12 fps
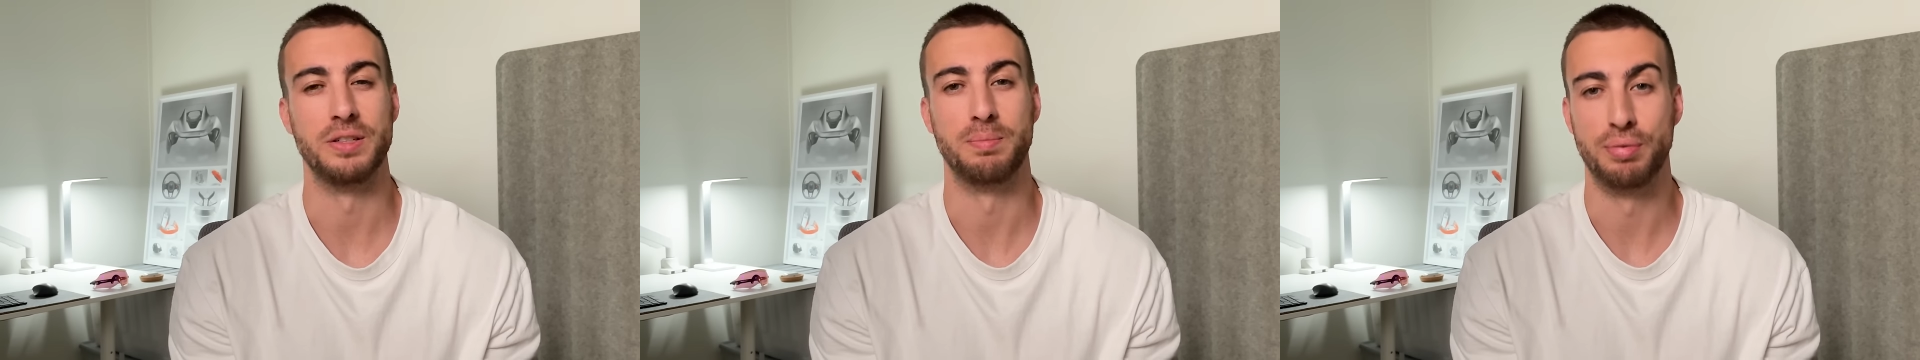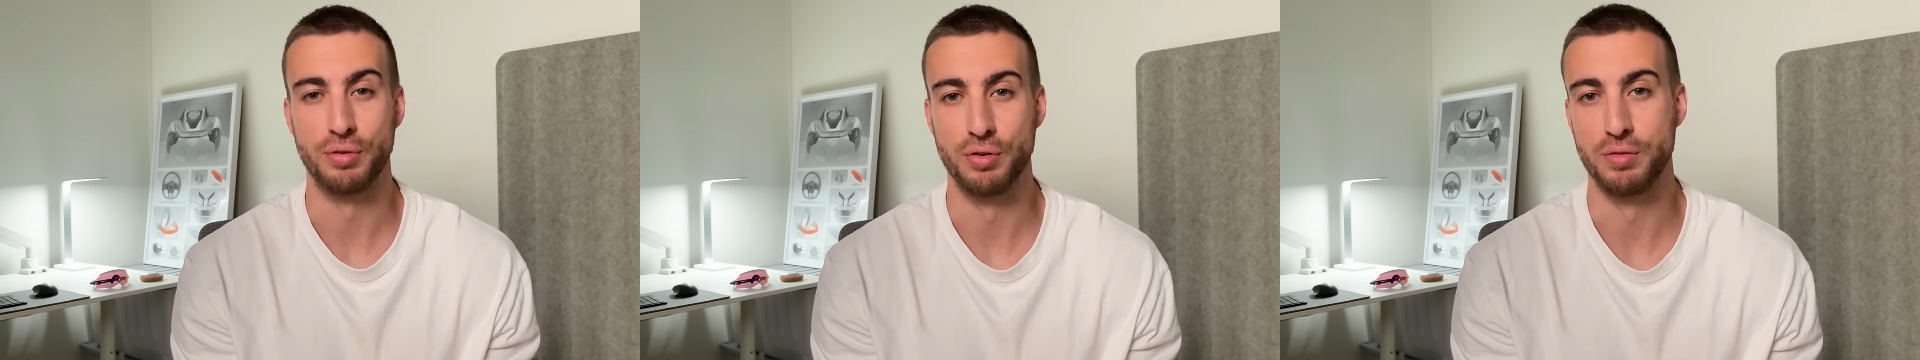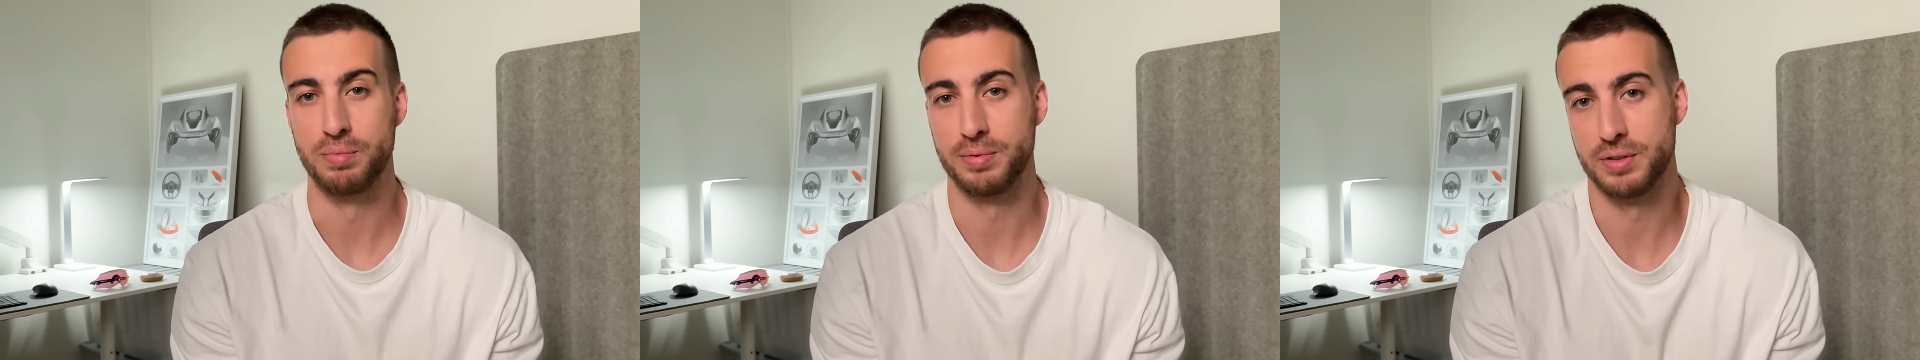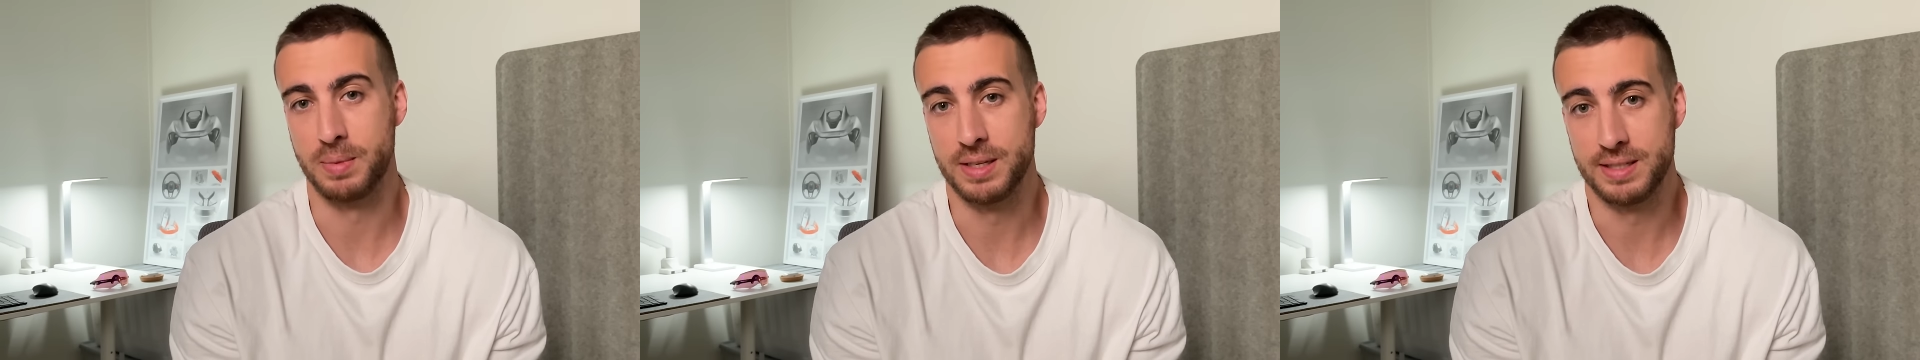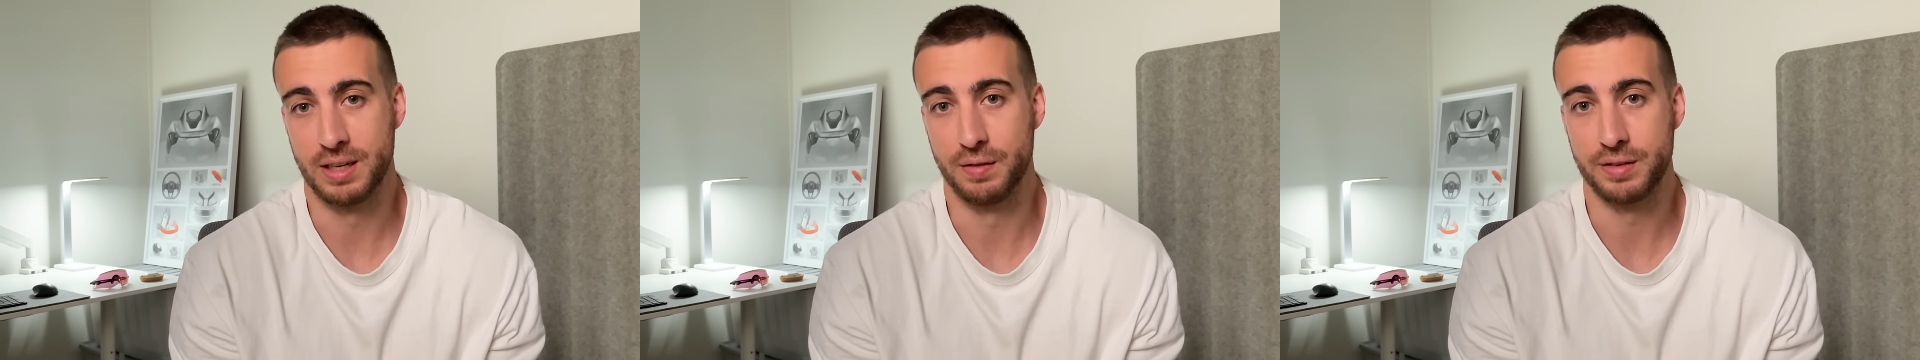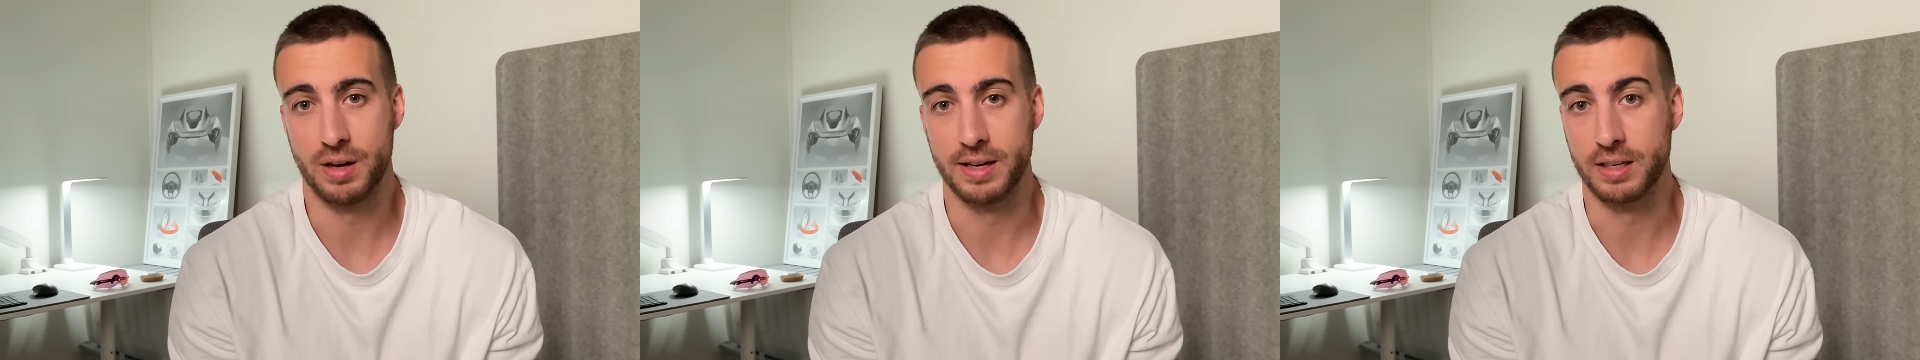to prove to myself
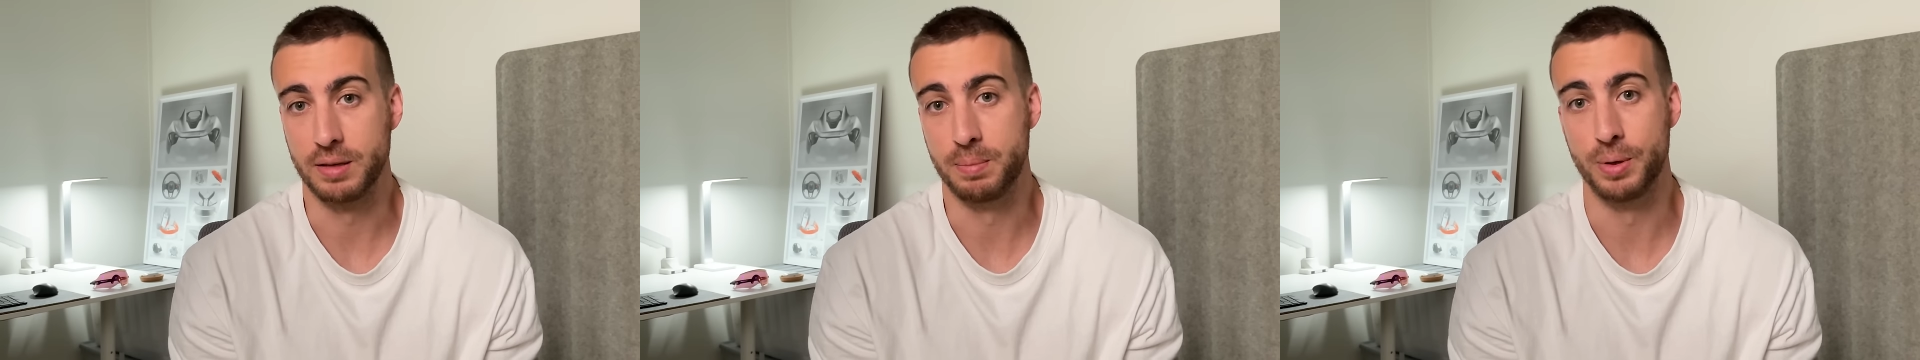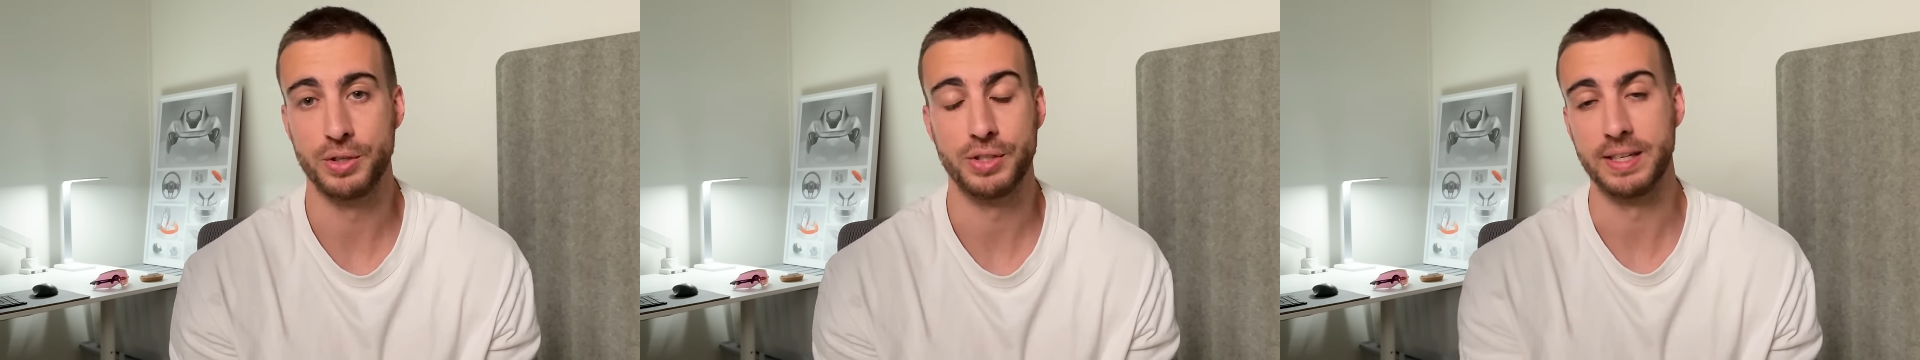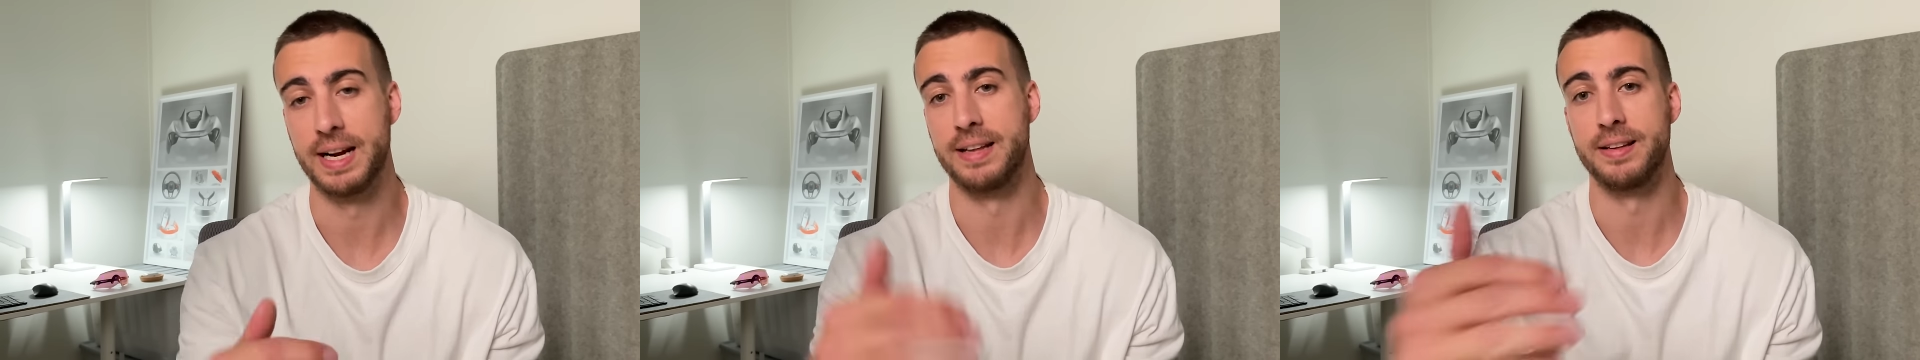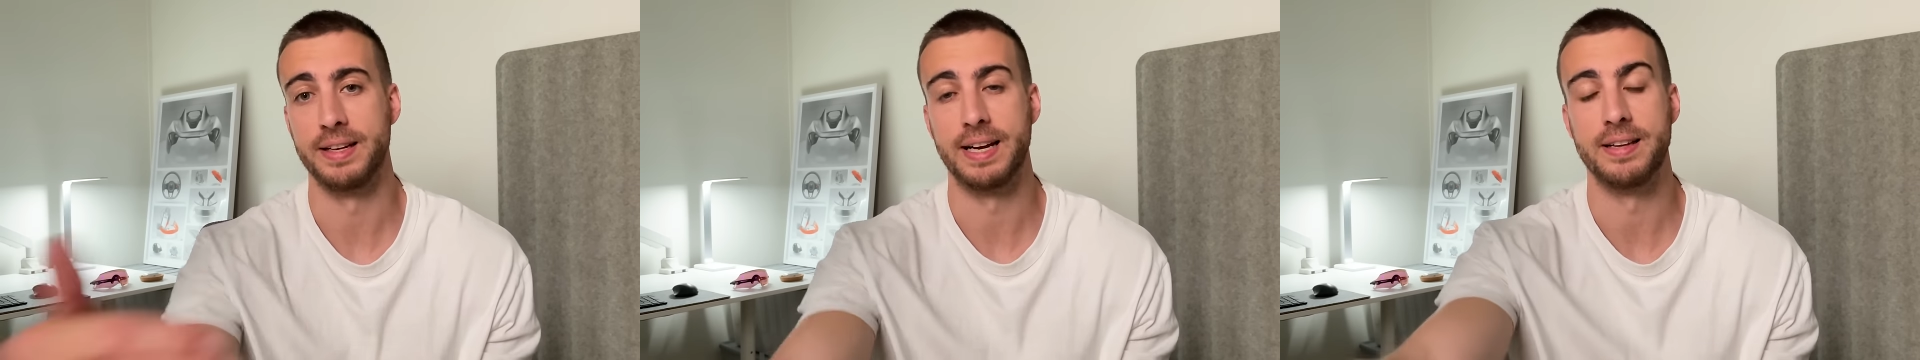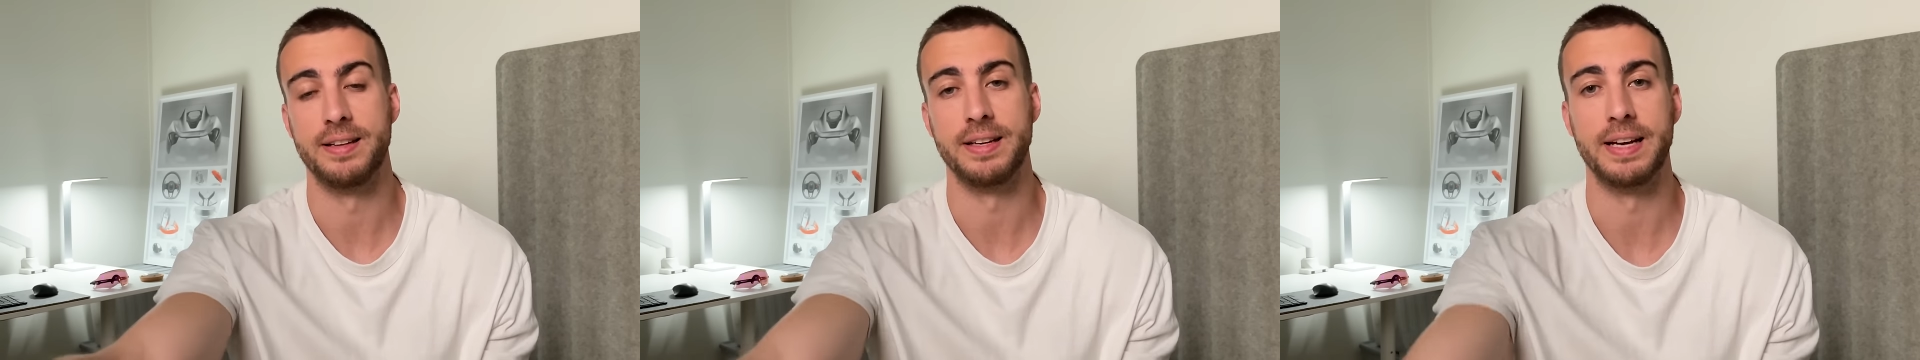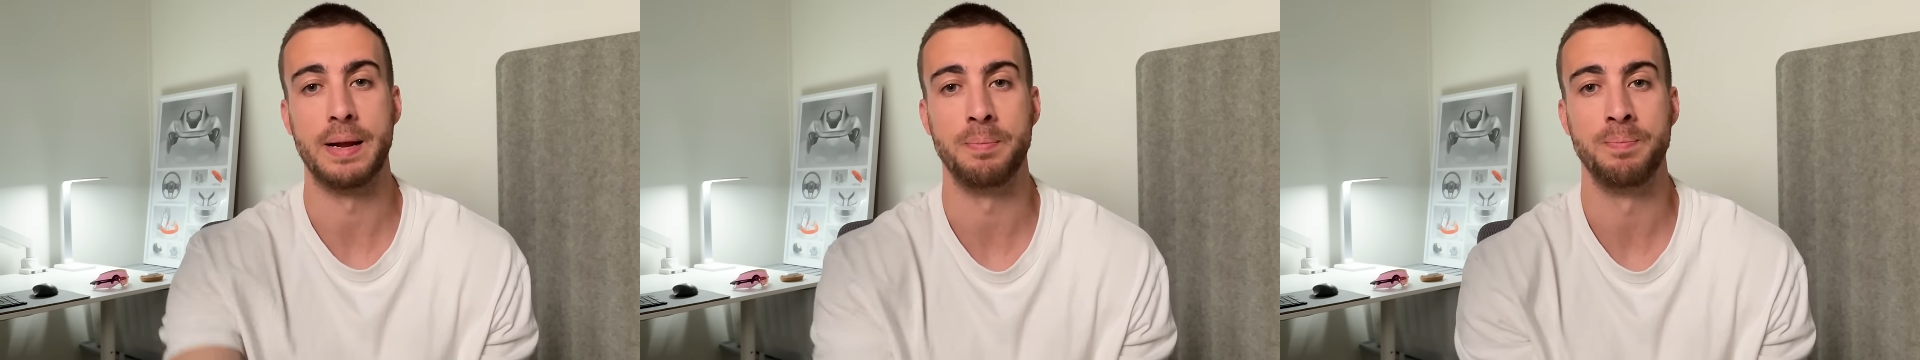that I could push again and again and
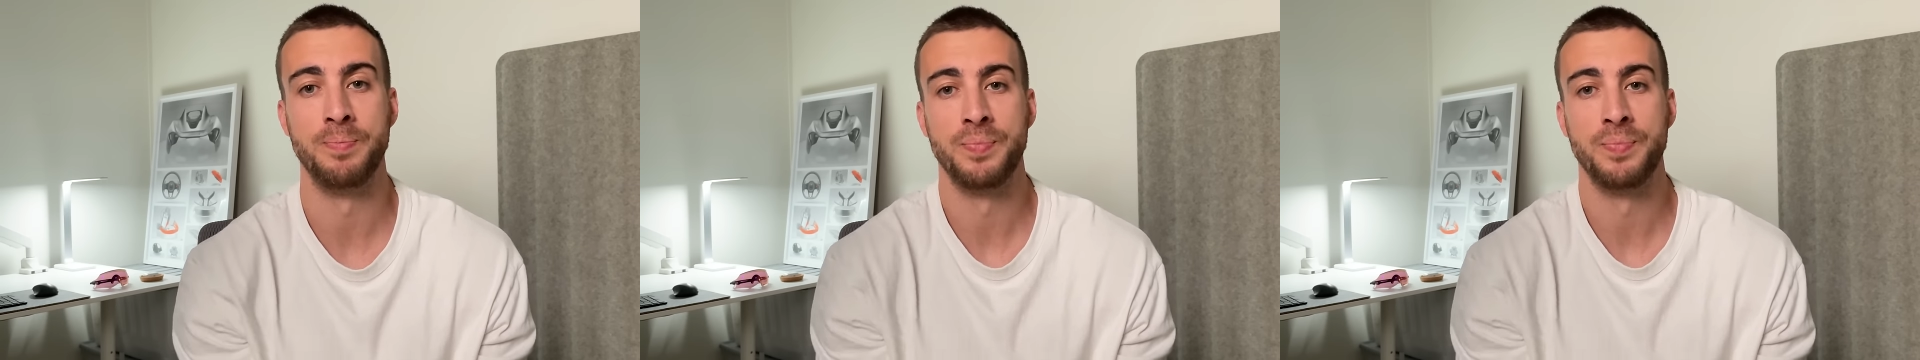again.